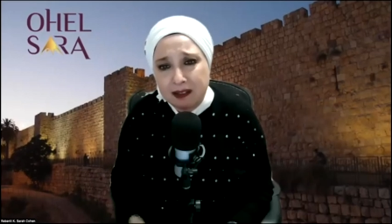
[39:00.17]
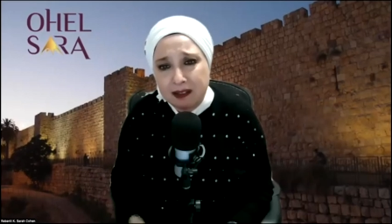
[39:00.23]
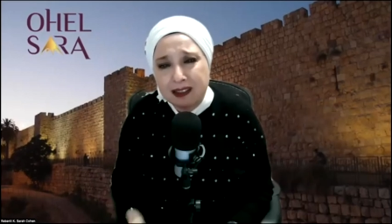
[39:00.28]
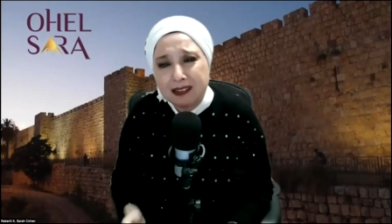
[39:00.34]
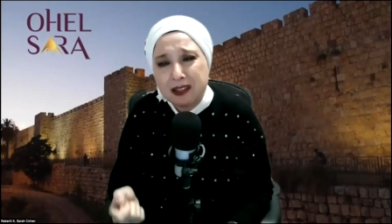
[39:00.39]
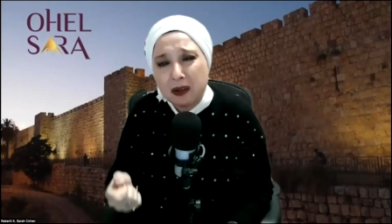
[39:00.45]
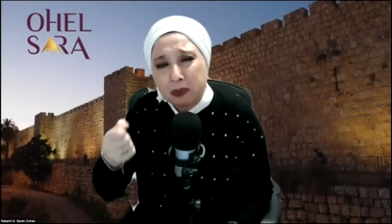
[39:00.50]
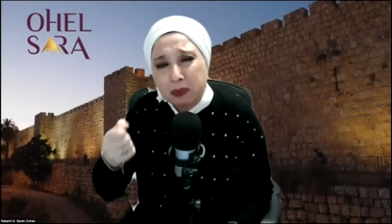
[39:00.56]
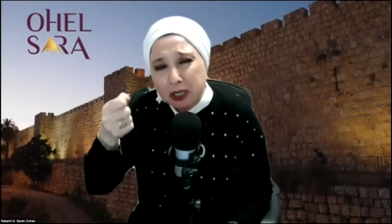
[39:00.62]

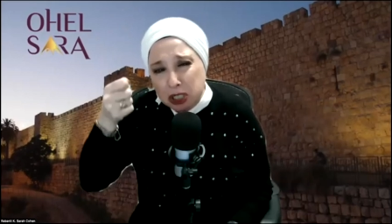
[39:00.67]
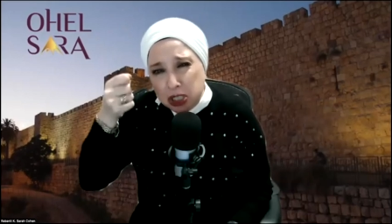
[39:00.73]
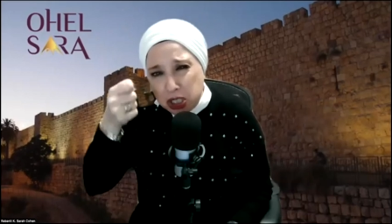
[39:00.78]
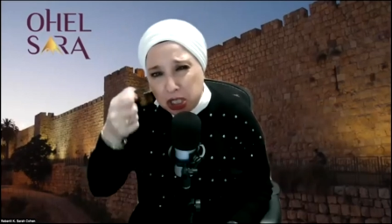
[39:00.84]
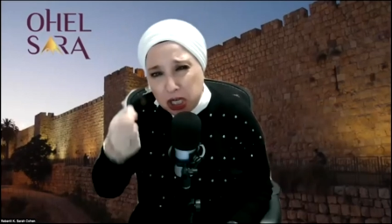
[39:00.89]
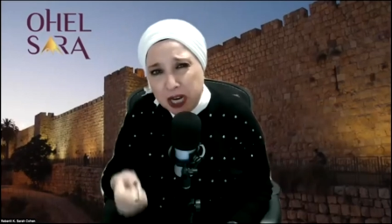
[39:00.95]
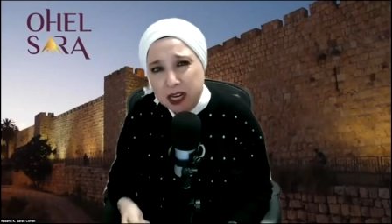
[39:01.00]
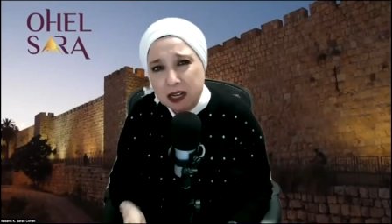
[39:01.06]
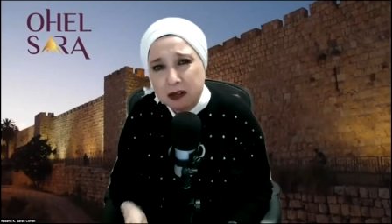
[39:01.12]
them be
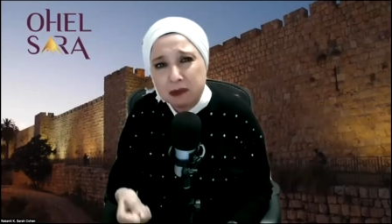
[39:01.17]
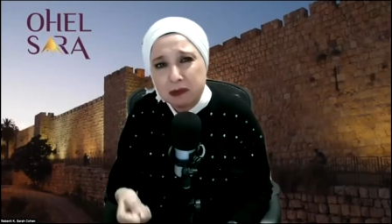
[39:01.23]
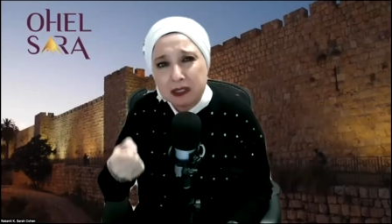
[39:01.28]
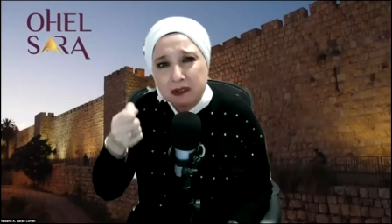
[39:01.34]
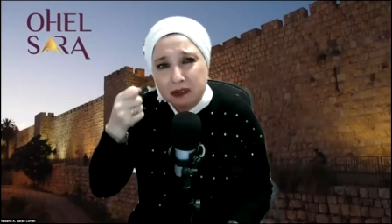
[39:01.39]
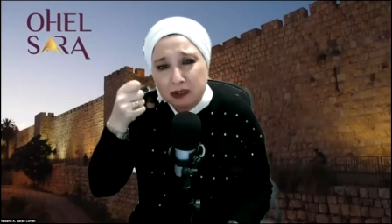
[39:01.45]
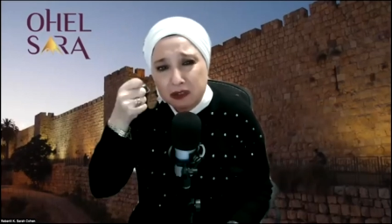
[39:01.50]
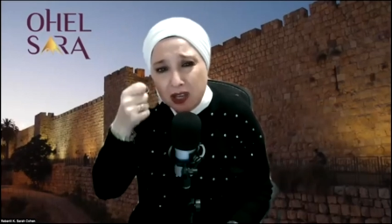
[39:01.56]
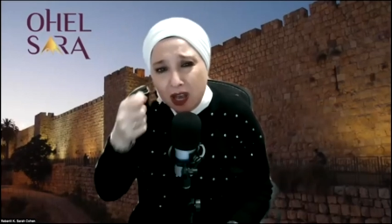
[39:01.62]
ashamed
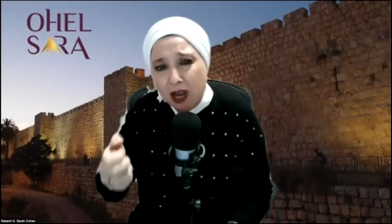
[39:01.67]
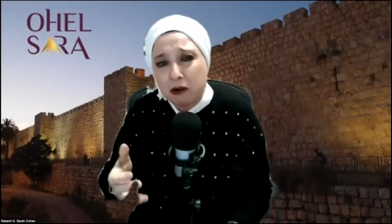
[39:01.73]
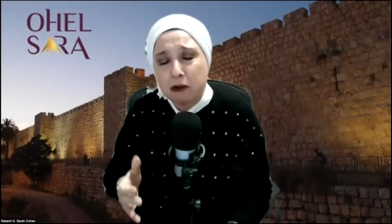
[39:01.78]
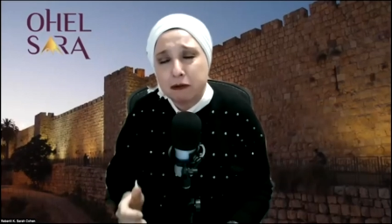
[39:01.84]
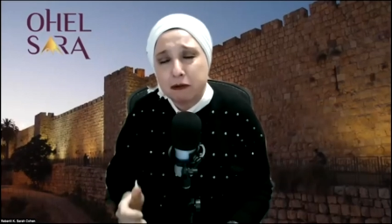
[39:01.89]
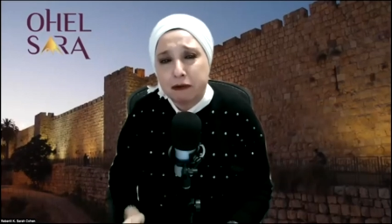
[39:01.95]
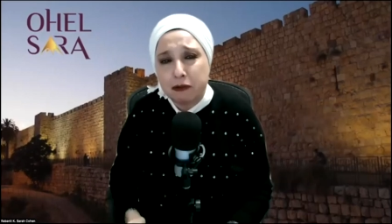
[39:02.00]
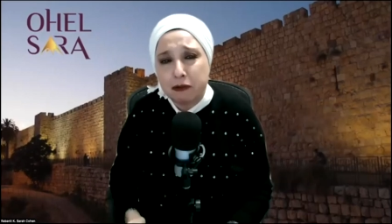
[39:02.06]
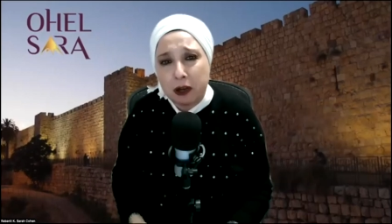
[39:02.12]
and
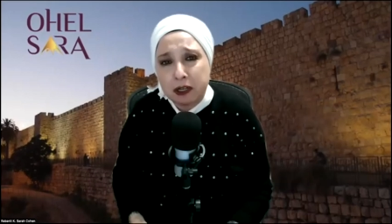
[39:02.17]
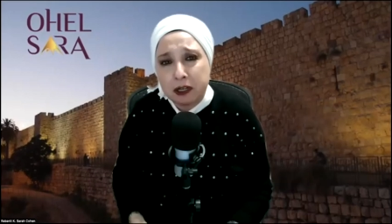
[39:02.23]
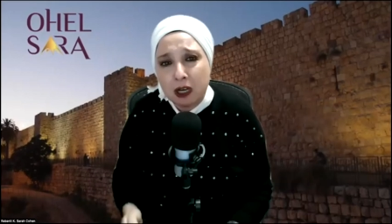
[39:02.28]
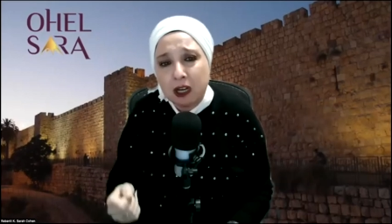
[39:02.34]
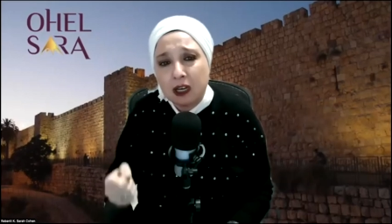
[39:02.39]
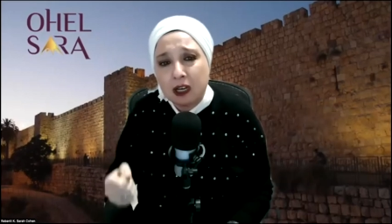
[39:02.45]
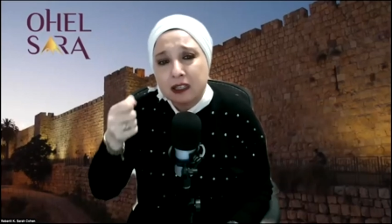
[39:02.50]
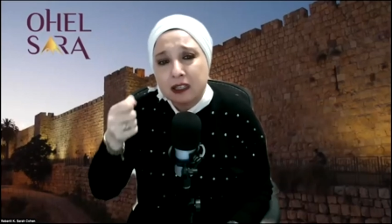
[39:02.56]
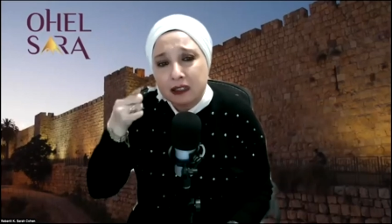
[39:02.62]
terrified
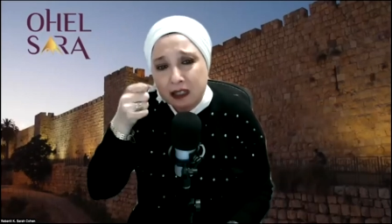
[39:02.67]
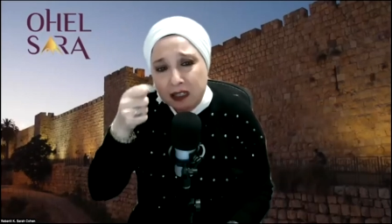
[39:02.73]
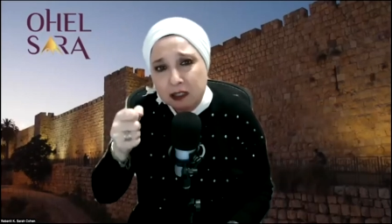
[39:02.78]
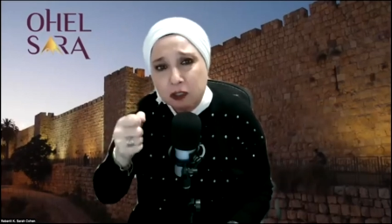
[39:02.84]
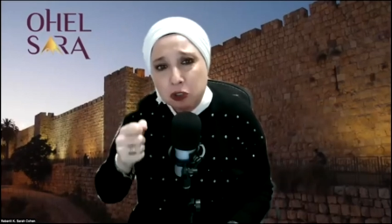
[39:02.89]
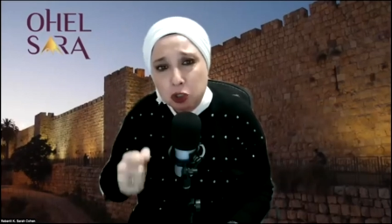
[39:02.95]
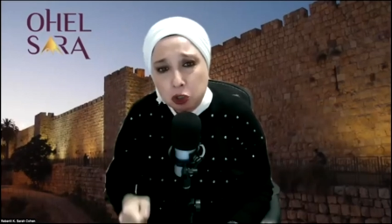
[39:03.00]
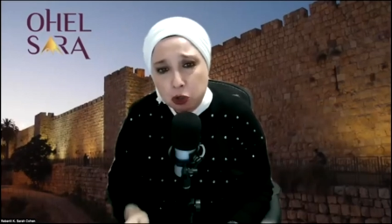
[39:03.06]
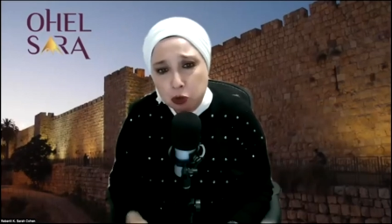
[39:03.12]
that they
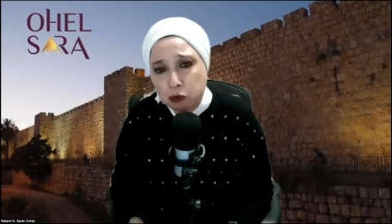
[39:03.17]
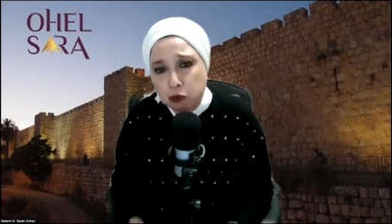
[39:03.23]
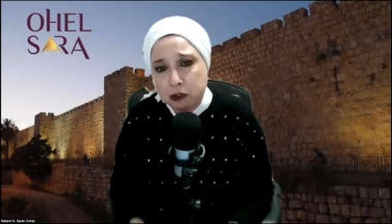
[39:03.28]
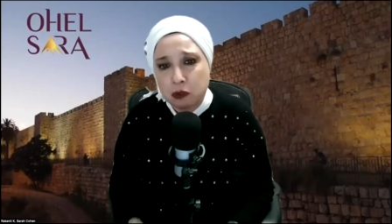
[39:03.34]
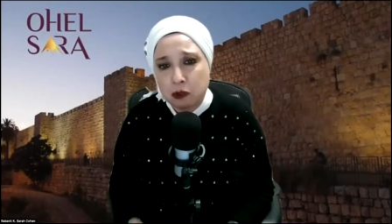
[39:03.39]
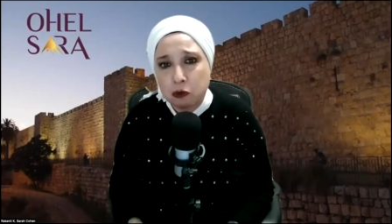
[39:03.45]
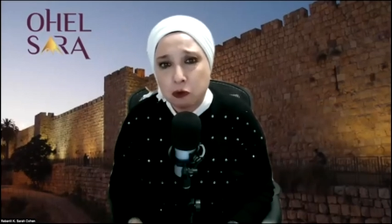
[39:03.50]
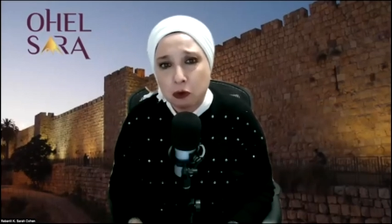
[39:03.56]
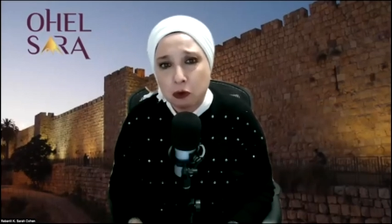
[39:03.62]
didn't choose you.